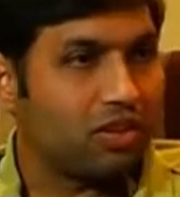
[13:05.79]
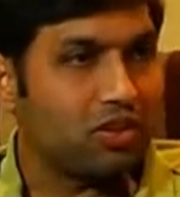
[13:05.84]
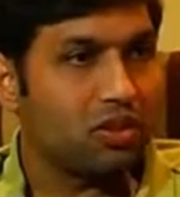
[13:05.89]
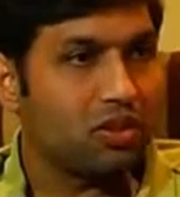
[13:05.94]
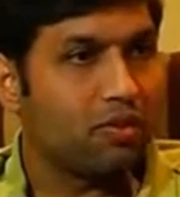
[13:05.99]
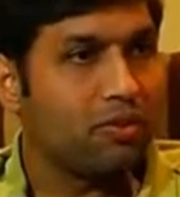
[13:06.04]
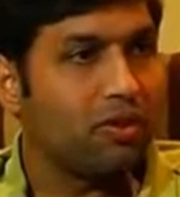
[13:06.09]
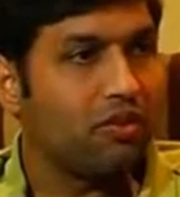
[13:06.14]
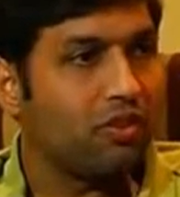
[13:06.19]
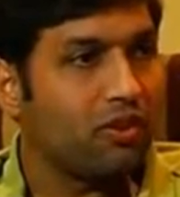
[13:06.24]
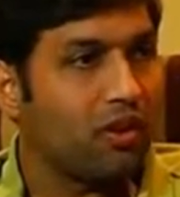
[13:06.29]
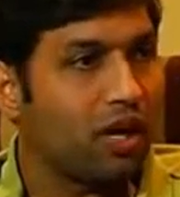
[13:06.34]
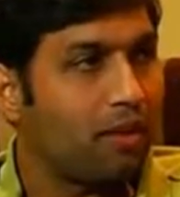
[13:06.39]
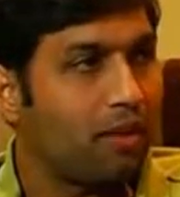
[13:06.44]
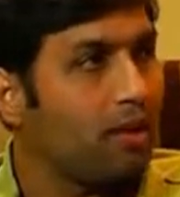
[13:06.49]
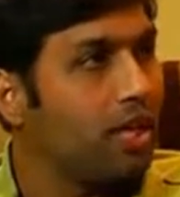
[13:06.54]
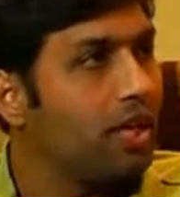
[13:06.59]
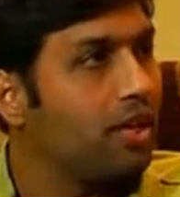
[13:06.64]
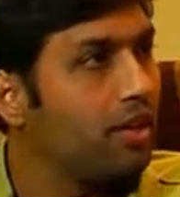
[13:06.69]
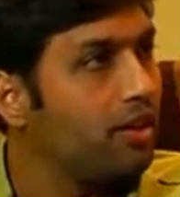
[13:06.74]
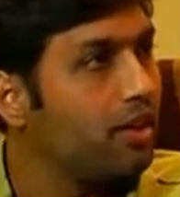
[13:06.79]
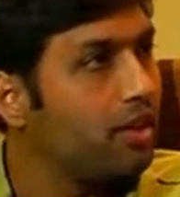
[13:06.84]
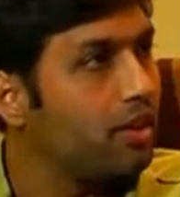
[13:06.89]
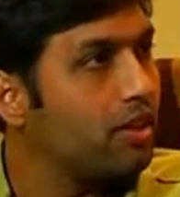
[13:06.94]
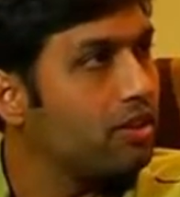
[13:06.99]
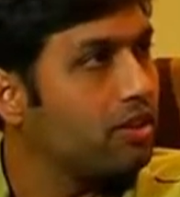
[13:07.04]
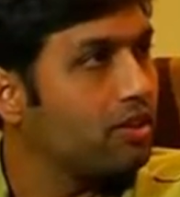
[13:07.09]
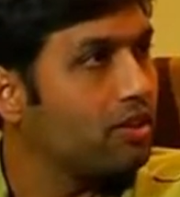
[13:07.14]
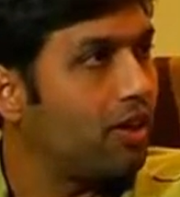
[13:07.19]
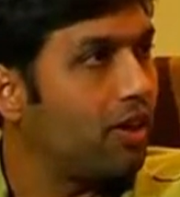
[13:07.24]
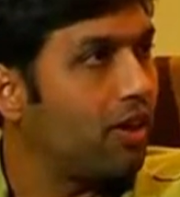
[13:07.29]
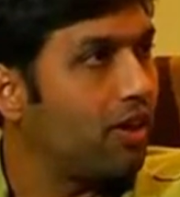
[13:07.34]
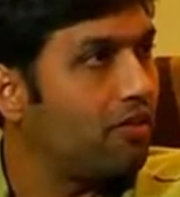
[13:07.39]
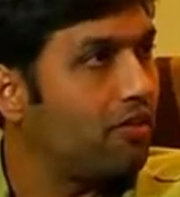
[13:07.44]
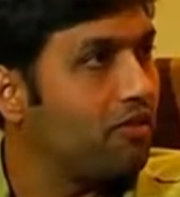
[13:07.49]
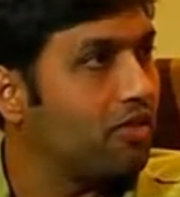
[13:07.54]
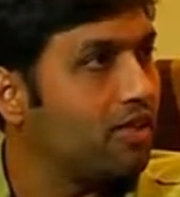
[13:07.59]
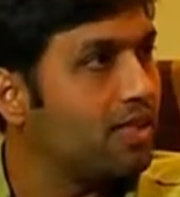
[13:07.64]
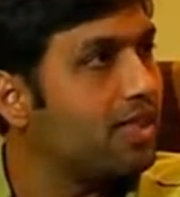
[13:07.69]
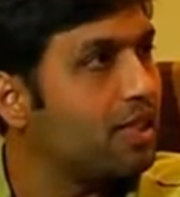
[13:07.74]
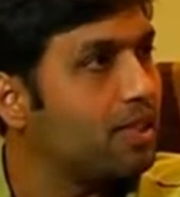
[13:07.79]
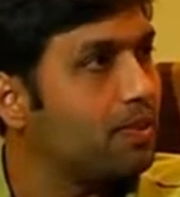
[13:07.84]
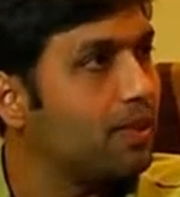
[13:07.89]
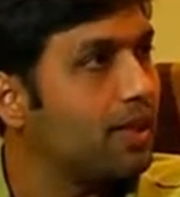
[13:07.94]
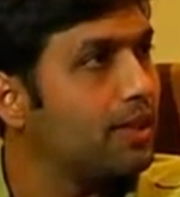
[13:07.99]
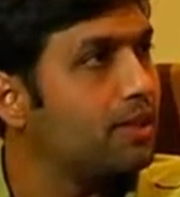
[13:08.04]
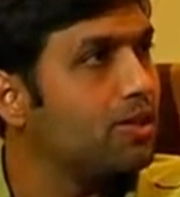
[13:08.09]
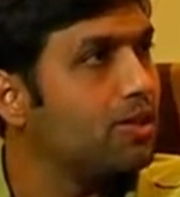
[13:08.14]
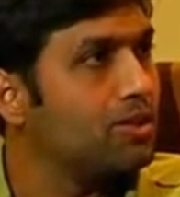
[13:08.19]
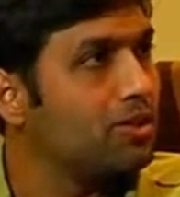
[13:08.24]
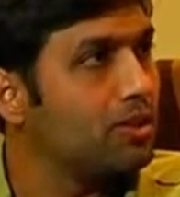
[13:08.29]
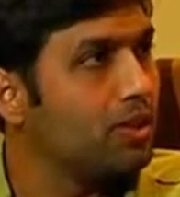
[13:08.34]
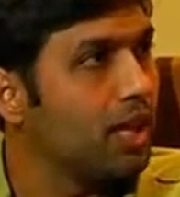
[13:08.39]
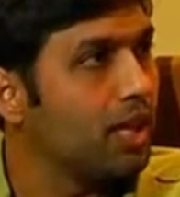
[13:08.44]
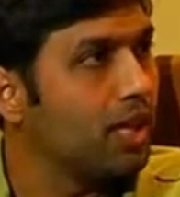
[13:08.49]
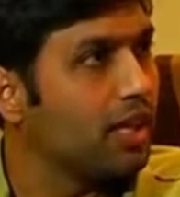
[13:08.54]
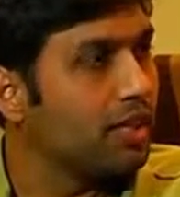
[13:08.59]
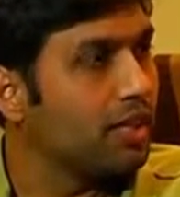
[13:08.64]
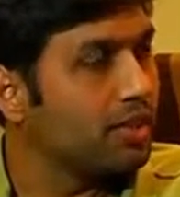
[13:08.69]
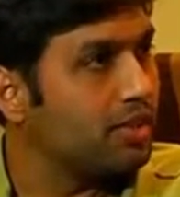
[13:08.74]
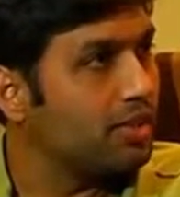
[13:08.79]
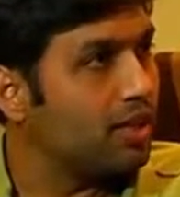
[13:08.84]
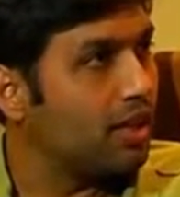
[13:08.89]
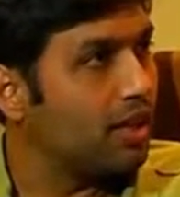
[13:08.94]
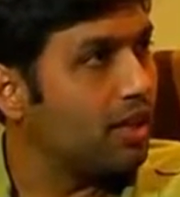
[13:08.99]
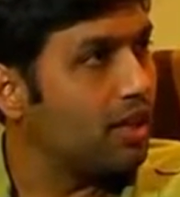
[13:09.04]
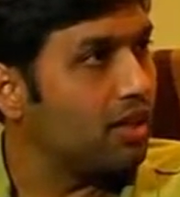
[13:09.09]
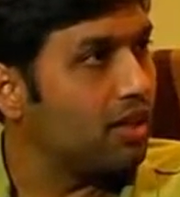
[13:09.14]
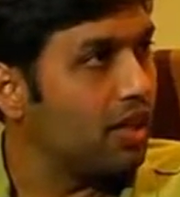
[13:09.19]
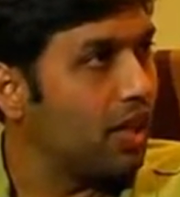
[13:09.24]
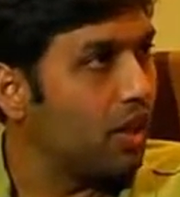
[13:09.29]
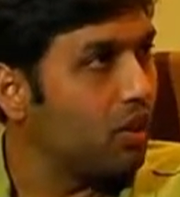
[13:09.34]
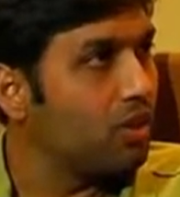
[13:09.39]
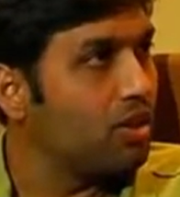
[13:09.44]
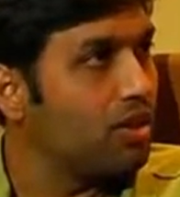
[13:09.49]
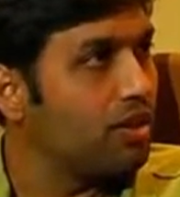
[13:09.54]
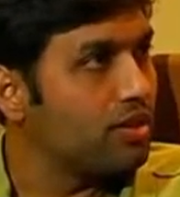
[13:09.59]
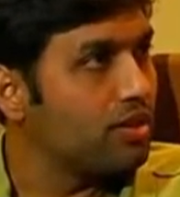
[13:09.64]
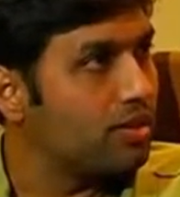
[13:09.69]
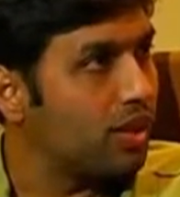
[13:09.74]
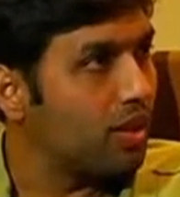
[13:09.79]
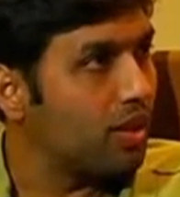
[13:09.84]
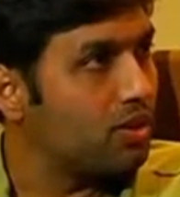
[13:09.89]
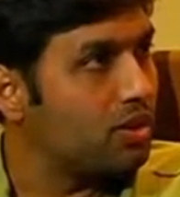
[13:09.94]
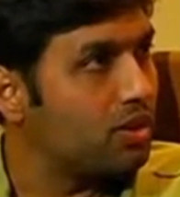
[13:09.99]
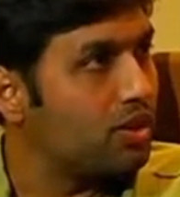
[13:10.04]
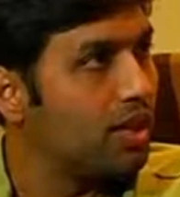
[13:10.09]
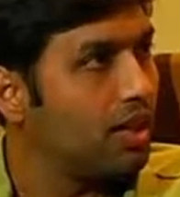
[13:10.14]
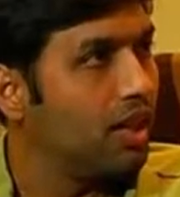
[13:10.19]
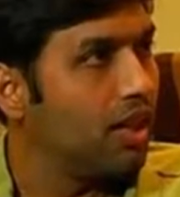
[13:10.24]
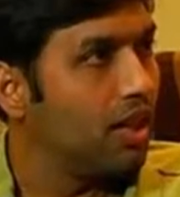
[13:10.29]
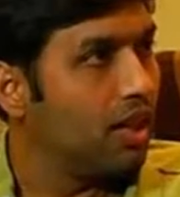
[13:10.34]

So before coming here to the conference, I spent 2 days down in the south,